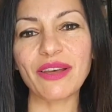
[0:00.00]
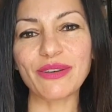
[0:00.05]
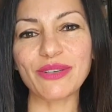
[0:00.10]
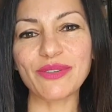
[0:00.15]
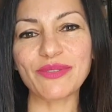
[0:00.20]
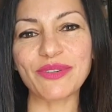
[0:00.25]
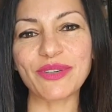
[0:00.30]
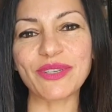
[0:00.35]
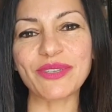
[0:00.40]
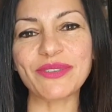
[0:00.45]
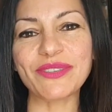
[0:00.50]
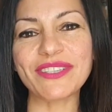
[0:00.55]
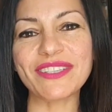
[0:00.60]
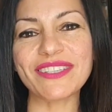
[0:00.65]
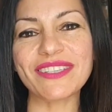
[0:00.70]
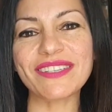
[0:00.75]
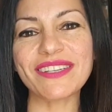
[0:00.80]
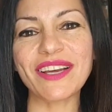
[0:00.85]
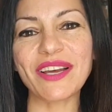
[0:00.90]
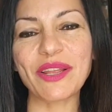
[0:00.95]
those
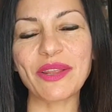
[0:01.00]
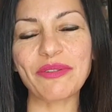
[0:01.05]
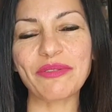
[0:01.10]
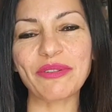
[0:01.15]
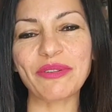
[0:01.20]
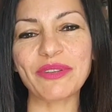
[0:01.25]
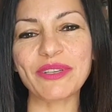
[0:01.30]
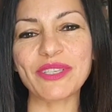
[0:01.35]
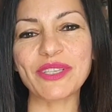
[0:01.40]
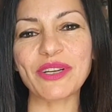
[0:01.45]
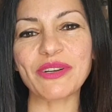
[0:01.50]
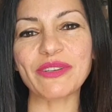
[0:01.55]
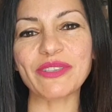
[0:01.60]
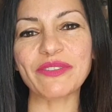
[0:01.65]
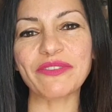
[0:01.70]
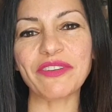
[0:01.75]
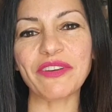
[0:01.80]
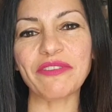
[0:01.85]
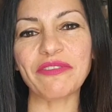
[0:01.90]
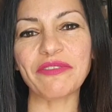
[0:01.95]
roots through the
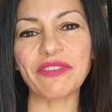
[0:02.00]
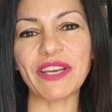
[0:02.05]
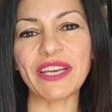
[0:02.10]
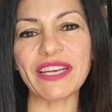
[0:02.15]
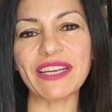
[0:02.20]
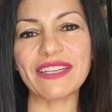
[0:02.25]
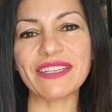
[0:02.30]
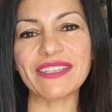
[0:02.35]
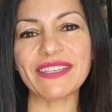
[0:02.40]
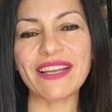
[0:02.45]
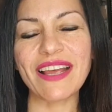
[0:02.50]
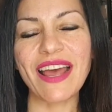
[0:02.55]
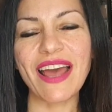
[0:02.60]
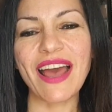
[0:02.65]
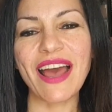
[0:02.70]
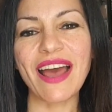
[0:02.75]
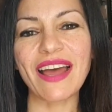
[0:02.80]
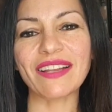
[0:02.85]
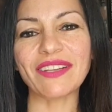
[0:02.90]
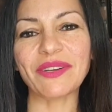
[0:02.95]
soles of your feet
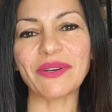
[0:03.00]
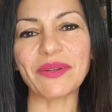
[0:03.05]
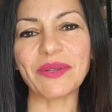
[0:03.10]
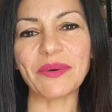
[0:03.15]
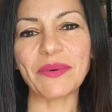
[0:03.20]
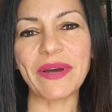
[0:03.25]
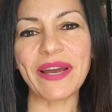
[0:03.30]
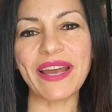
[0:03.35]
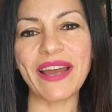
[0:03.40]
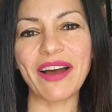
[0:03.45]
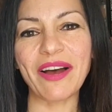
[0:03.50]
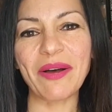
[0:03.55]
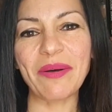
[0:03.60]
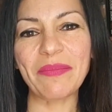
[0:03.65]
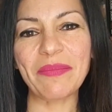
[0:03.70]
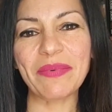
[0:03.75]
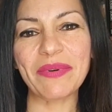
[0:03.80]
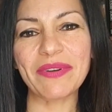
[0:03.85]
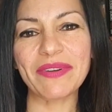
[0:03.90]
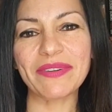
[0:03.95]
and all the way
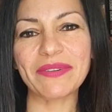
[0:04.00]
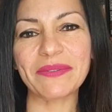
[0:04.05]
up.